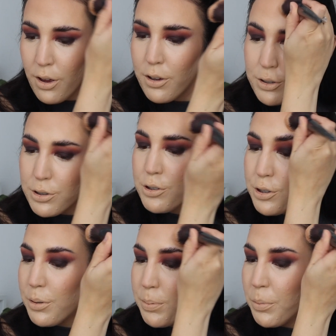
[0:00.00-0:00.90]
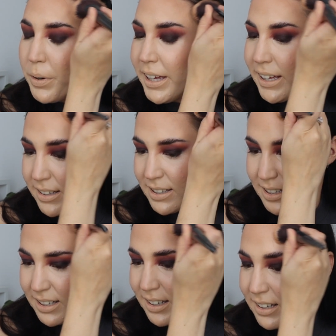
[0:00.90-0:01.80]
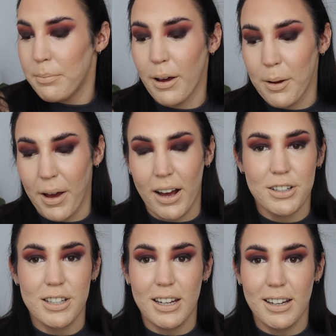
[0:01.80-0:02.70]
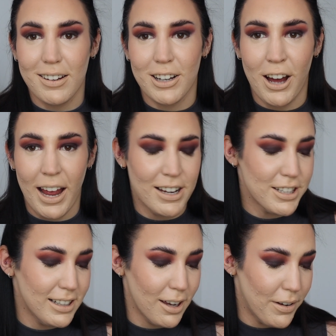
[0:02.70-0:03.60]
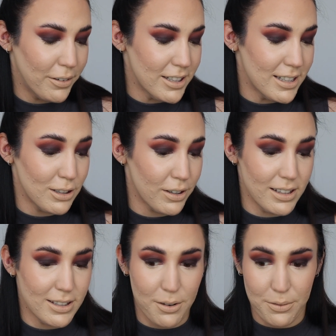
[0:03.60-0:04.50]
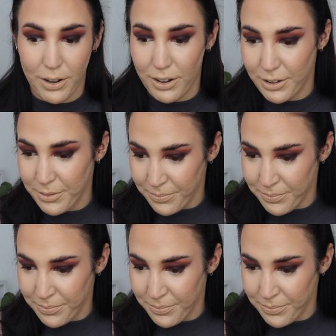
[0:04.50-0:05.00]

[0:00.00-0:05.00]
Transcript: super weird, but I actually love how this is looking so far.